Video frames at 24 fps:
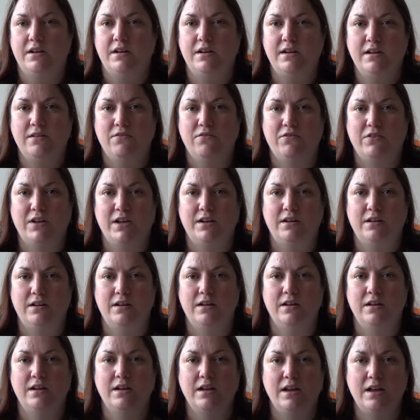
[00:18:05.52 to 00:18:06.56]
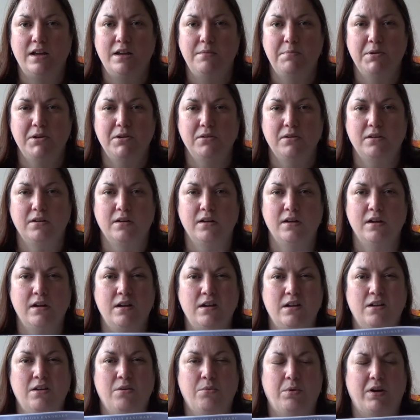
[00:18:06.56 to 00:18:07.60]
a knit vent ebook
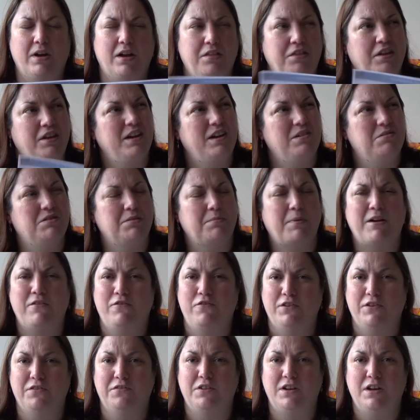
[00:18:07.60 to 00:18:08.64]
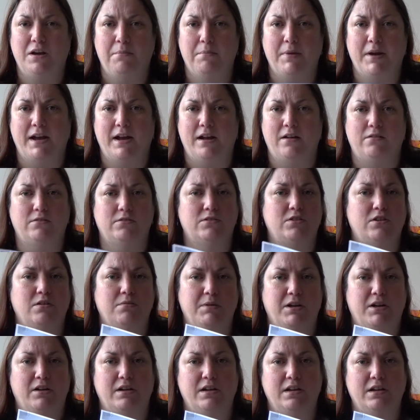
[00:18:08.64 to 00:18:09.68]
where I think it was about £15. You
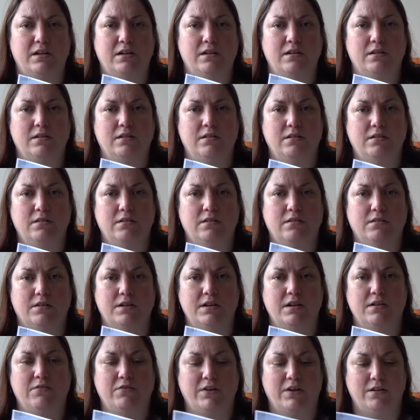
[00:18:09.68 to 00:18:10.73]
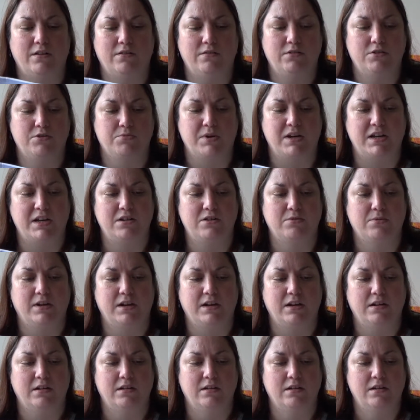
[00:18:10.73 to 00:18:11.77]
buy the knit vent
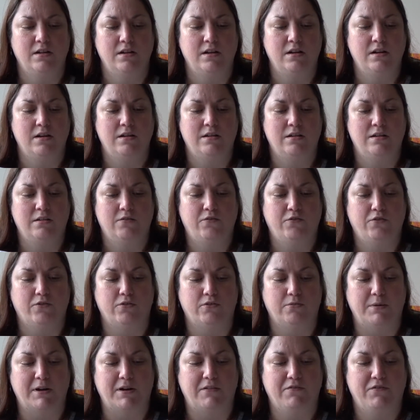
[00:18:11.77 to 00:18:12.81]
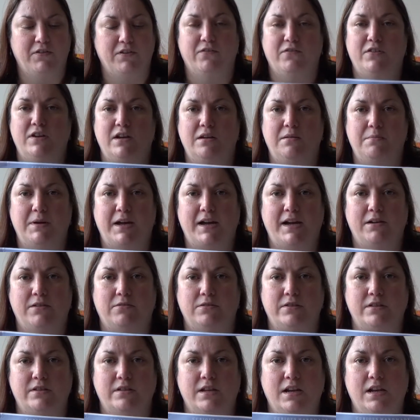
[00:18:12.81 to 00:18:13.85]
2020 for about
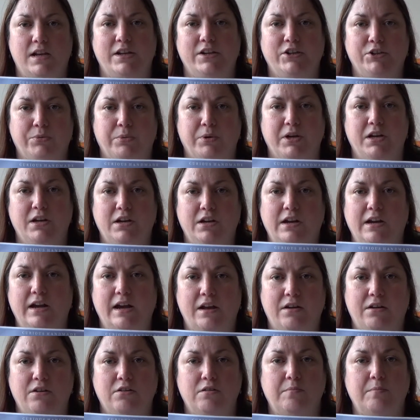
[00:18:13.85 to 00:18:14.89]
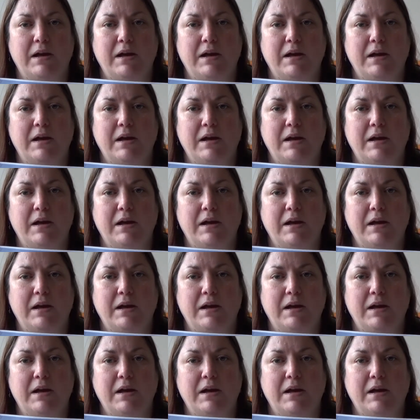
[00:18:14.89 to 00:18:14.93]
£15, and then each week you get a new